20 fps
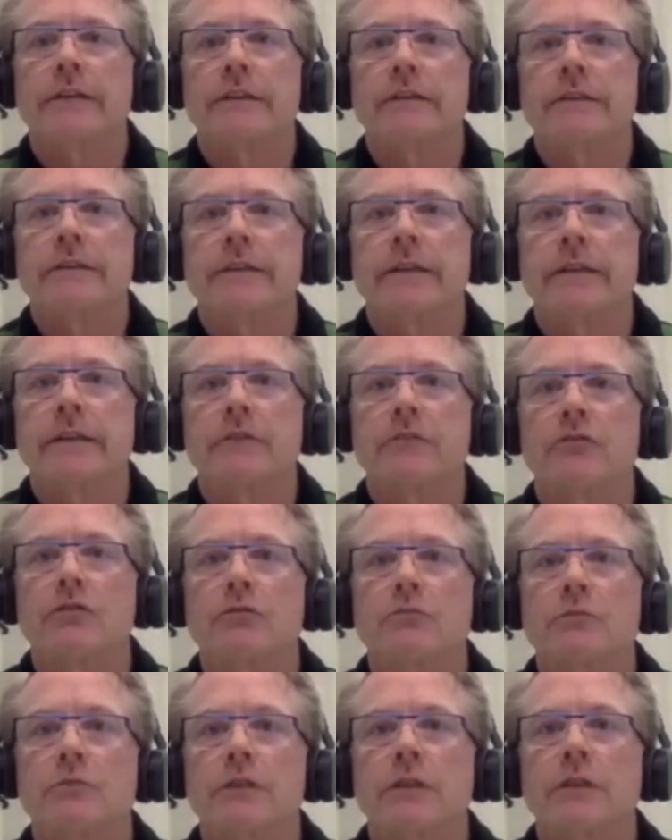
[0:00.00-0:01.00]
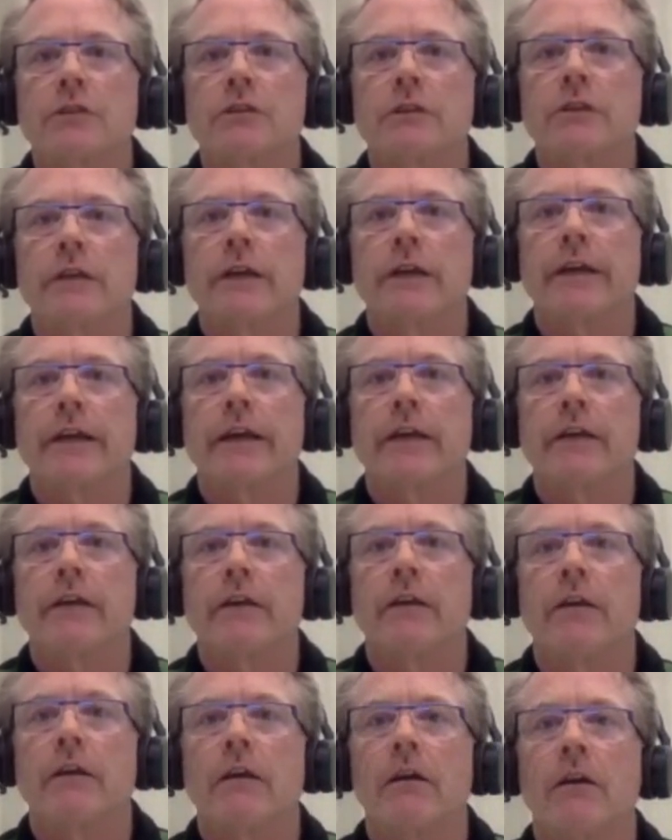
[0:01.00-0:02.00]
It said Zoom session had
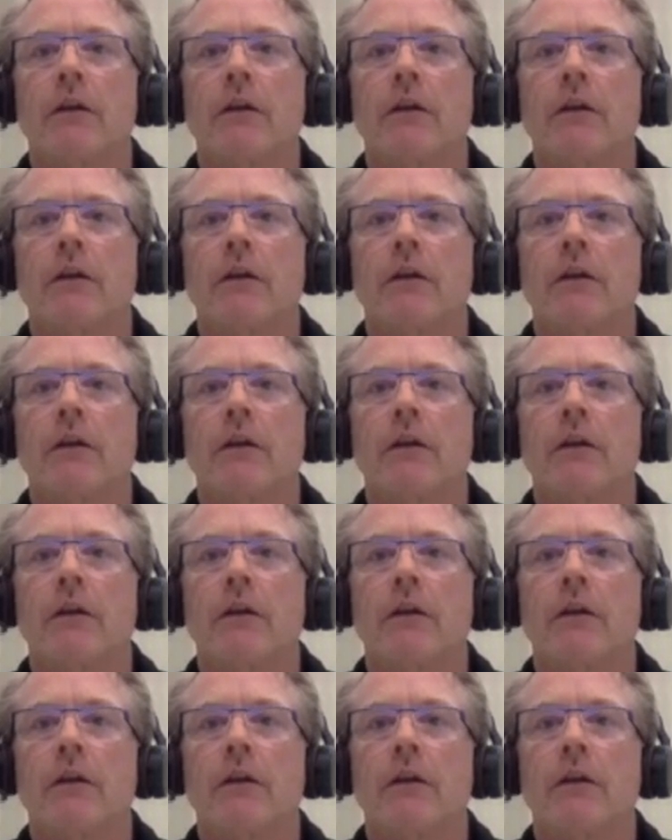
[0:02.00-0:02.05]
ended.